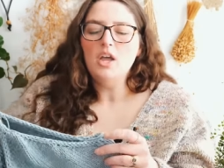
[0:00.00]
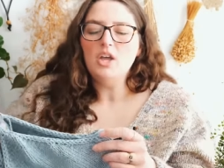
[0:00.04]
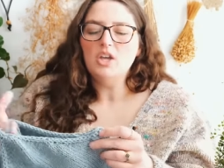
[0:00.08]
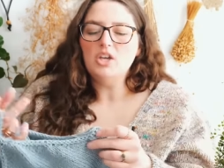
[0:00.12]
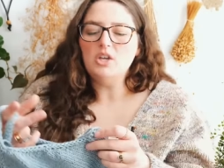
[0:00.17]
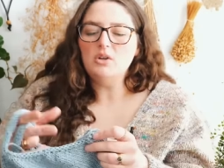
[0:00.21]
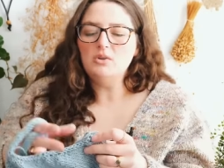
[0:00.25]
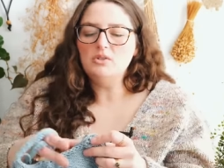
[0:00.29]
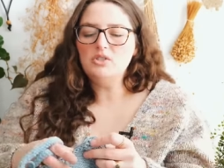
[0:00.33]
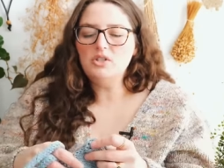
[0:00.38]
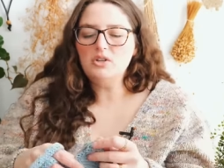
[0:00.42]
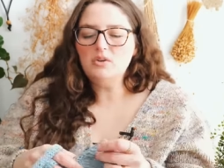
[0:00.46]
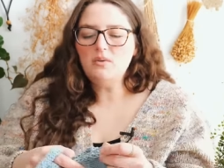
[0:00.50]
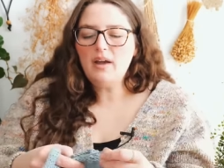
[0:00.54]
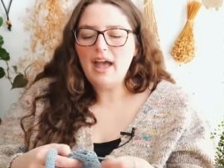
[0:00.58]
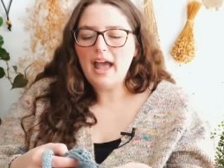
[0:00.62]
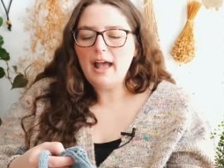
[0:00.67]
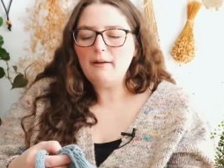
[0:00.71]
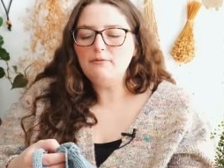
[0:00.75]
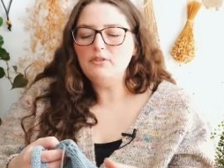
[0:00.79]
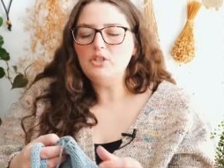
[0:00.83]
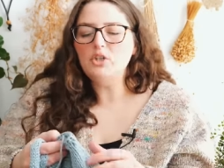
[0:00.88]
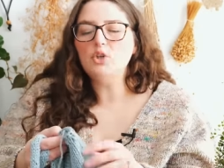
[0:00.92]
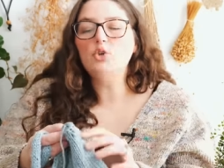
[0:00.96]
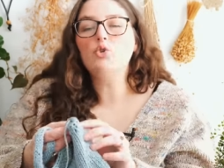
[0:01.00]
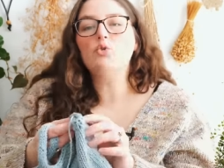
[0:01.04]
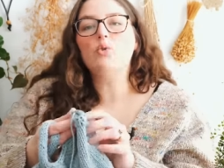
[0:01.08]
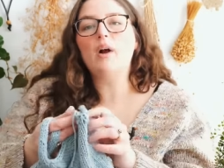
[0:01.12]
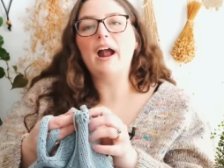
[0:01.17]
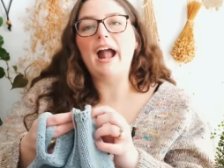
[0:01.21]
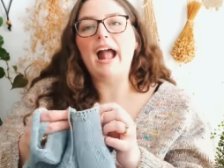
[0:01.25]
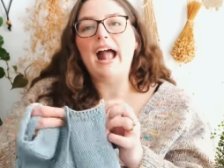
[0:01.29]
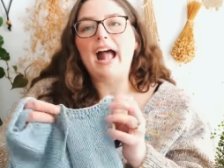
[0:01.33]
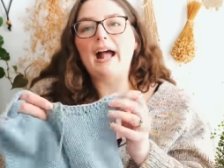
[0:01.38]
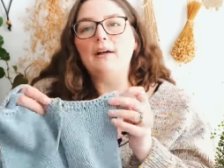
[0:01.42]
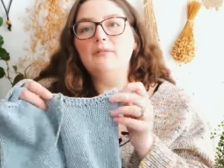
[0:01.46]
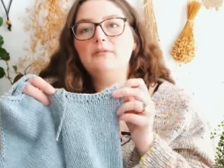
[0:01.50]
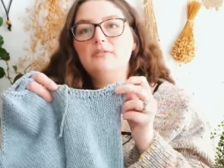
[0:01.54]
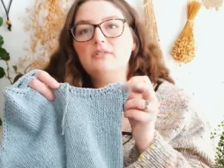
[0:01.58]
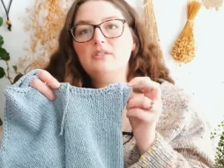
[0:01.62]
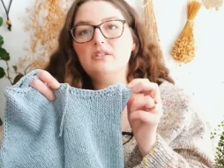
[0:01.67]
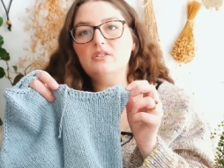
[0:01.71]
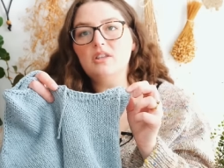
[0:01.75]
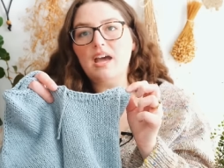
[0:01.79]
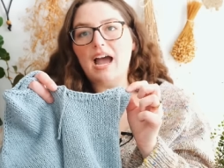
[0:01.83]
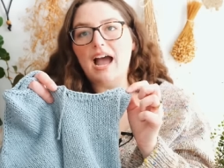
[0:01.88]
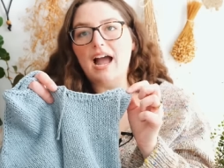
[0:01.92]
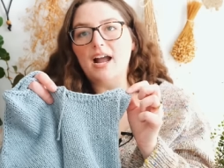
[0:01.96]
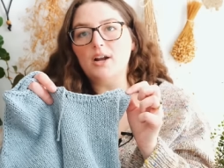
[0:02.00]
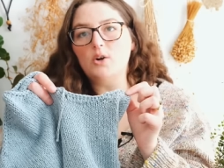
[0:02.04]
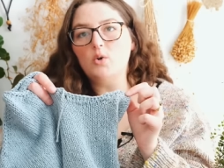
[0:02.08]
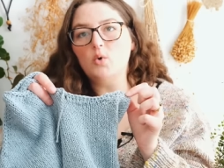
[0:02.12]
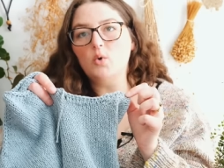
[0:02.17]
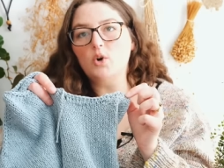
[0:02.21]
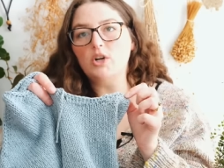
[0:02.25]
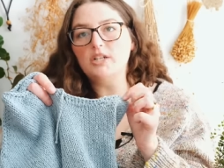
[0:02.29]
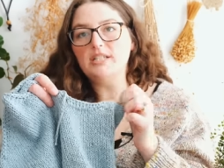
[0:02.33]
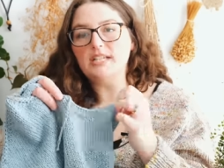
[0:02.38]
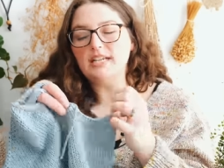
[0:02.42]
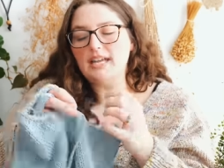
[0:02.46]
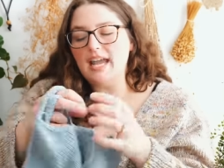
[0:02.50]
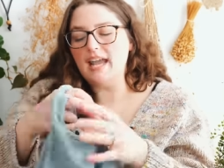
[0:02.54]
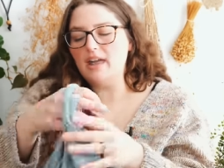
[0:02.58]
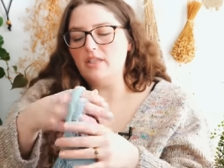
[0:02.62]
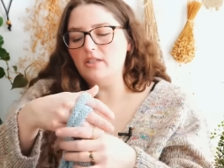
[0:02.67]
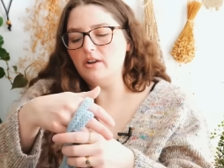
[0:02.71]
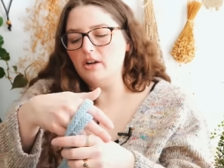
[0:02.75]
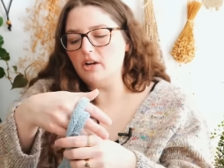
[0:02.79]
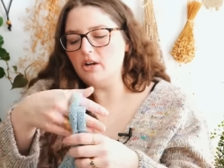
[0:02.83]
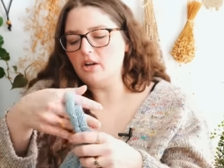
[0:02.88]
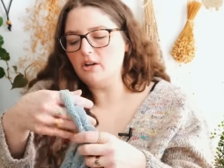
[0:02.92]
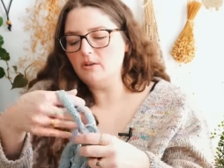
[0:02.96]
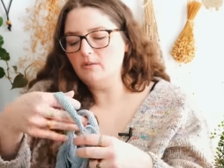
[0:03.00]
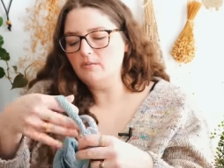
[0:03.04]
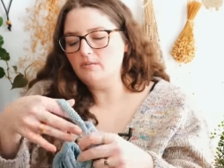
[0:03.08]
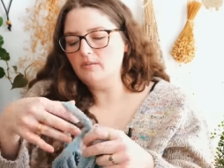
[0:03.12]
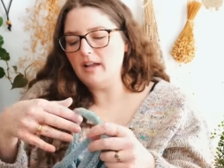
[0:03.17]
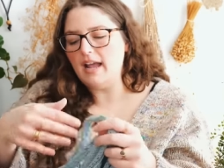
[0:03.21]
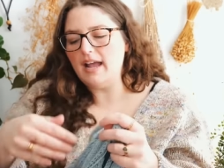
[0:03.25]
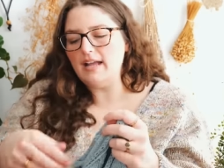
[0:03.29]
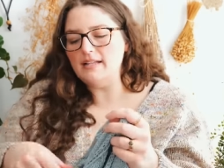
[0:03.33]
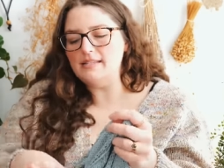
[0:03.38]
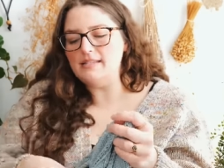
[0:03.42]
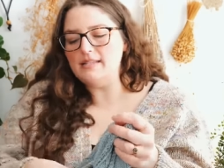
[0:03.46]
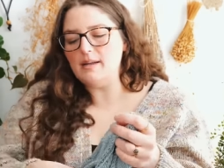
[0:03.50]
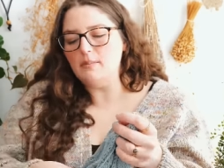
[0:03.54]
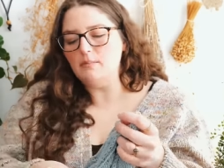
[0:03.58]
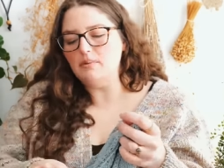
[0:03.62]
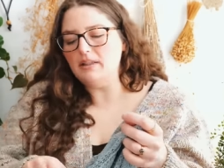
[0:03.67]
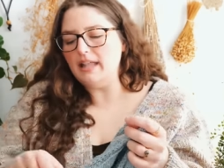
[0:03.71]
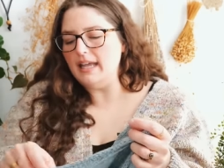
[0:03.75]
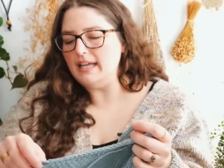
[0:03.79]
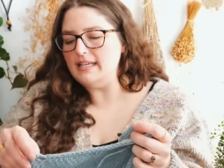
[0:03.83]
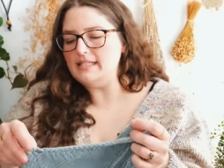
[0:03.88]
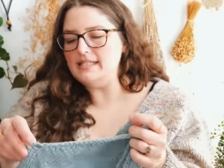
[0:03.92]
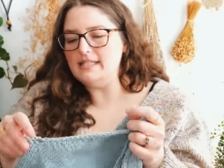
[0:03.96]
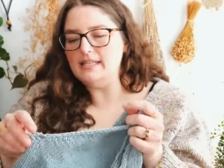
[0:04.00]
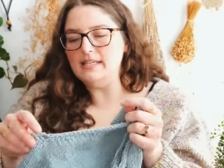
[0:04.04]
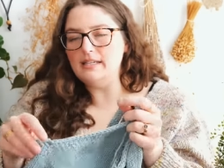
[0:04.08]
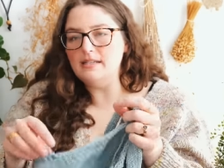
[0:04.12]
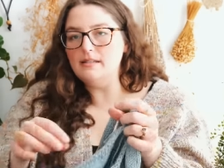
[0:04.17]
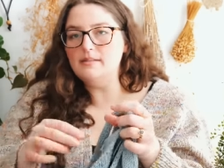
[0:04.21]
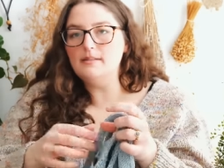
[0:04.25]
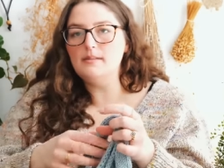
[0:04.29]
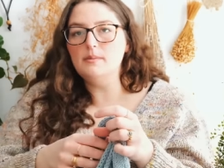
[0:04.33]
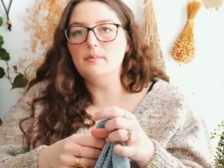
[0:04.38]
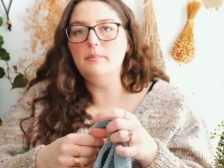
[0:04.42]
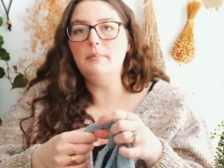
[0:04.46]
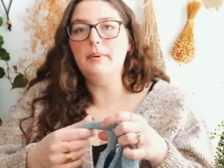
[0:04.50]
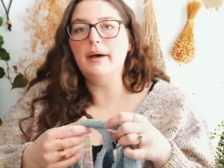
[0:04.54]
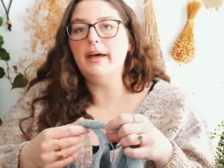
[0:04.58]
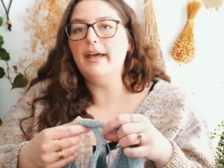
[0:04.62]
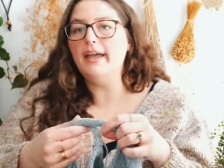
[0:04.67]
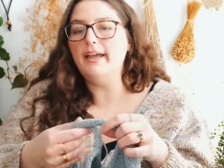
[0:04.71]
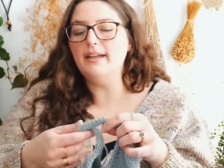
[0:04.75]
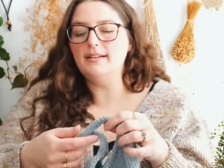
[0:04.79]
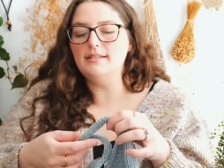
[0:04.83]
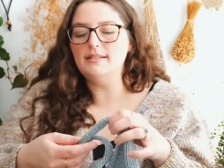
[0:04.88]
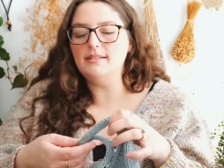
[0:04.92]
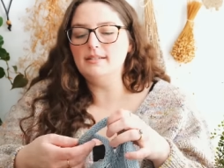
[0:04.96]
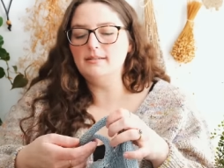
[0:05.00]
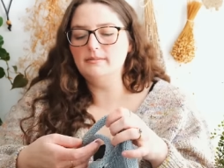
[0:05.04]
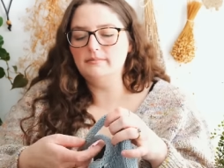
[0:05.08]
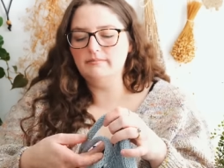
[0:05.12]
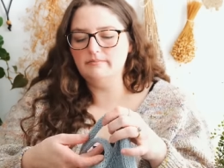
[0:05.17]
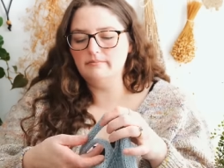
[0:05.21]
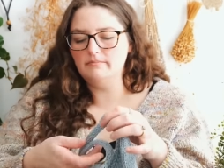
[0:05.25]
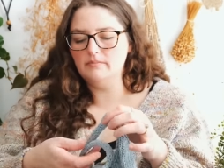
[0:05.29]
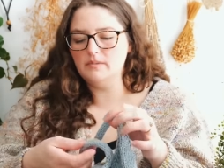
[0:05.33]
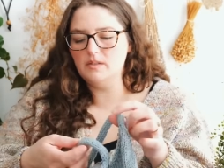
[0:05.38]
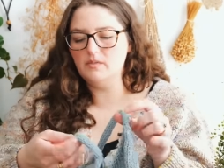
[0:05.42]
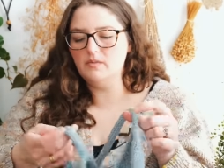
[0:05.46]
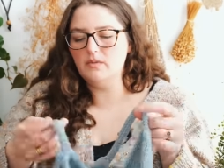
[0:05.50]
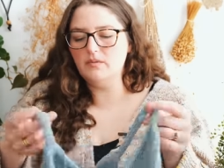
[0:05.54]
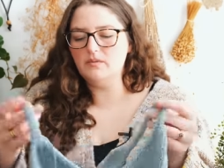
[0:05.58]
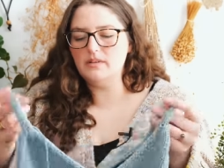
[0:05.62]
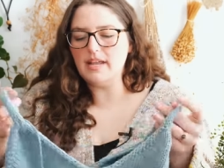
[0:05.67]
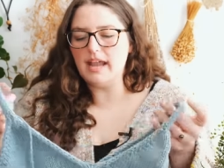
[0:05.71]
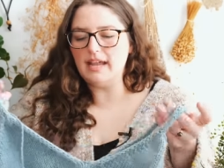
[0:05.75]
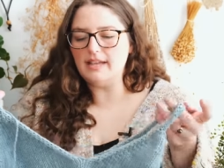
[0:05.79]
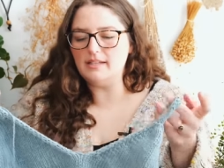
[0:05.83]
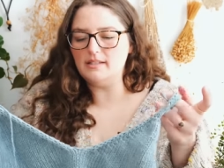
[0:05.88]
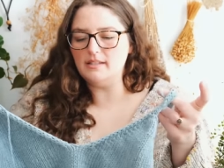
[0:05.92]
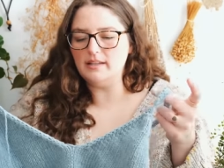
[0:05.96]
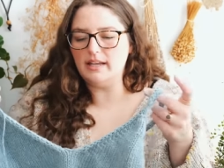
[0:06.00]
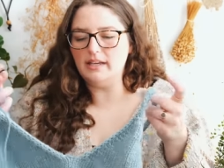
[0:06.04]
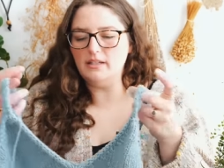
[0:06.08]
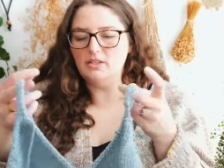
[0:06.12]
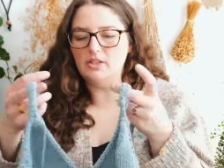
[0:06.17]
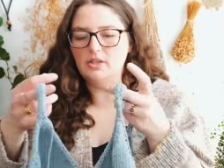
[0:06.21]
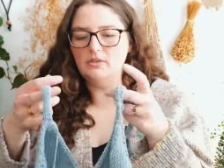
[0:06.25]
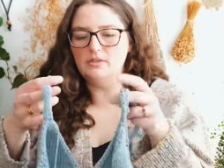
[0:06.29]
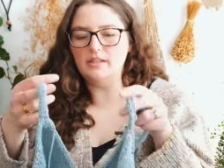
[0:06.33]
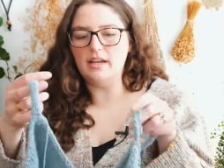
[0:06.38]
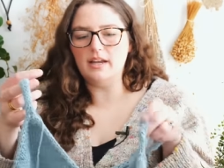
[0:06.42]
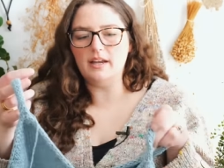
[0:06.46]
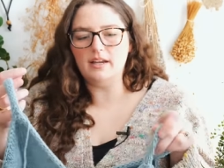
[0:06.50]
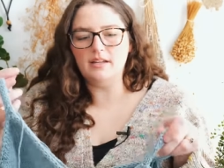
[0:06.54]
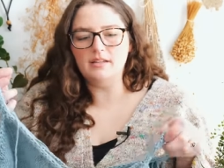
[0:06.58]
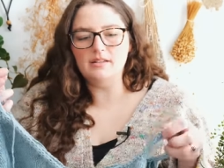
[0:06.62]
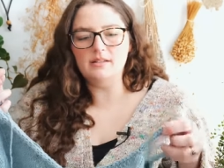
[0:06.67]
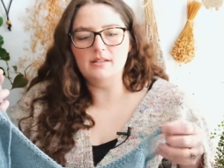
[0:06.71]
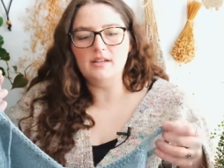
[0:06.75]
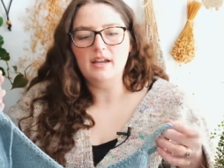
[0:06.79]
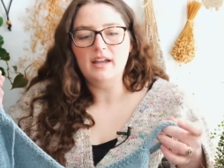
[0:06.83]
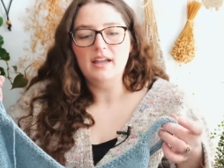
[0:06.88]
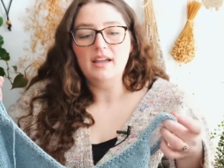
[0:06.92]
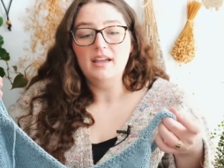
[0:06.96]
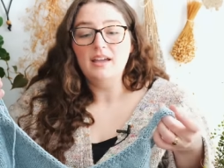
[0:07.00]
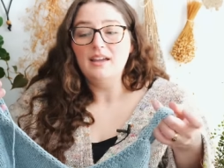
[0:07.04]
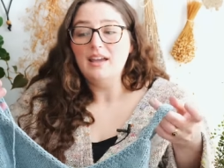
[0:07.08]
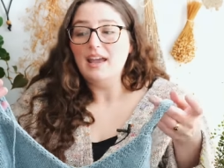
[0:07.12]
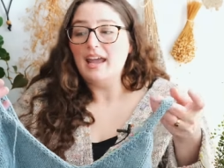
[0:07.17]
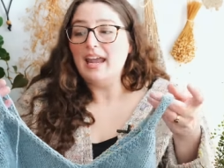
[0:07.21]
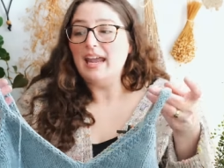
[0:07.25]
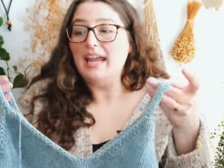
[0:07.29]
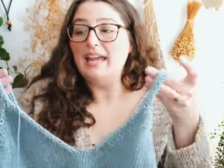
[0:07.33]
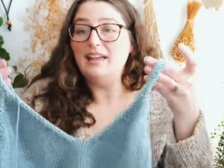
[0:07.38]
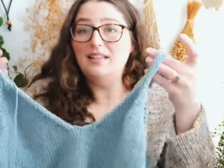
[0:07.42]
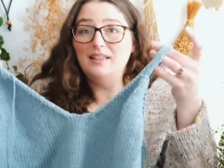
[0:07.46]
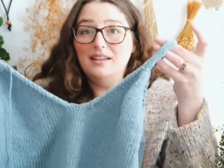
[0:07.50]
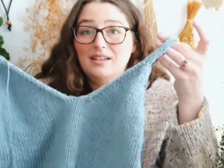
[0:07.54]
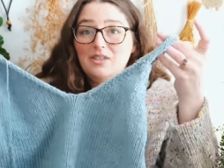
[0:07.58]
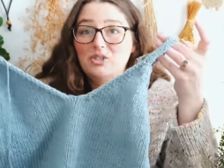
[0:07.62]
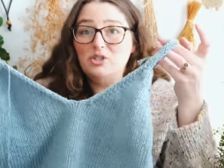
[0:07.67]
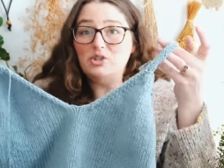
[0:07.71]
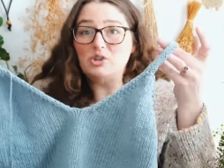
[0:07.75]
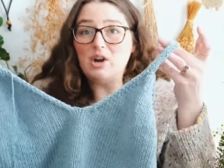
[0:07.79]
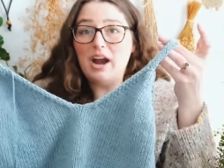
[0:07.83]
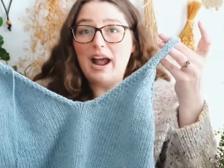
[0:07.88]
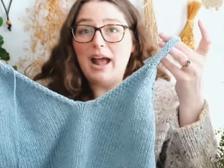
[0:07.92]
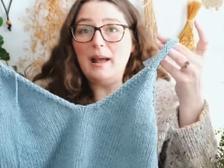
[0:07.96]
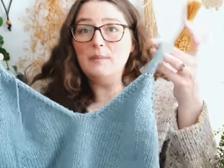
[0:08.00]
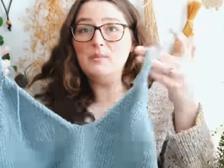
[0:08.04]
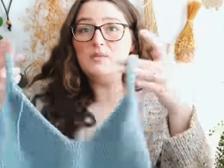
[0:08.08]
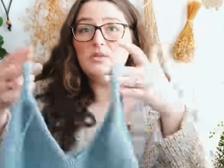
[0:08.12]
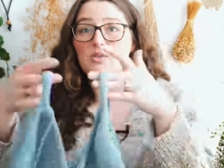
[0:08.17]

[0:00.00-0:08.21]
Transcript: You do have to graft the I-cord together at some places, but it takes like 2 seconds. And these straps